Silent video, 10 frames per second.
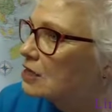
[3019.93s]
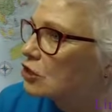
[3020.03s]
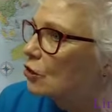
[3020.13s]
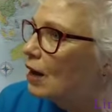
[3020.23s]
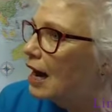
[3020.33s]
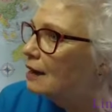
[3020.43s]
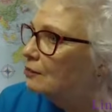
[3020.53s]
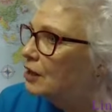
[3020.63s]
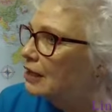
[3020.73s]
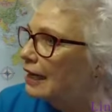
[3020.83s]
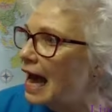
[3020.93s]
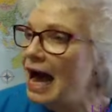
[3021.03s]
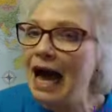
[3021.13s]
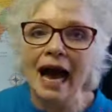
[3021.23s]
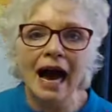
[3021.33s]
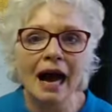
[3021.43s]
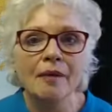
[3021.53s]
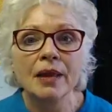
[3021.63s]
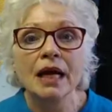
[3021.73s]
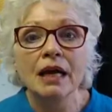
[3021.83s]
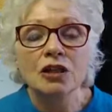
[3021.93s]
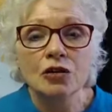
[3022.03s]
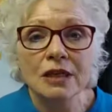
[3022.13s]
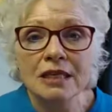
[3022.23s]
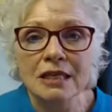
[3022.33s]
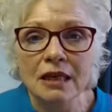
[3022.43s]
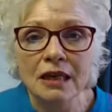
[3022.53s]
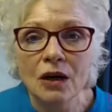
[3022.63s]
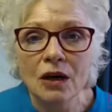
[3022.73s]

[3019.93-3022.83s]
So I'm looking. So listen,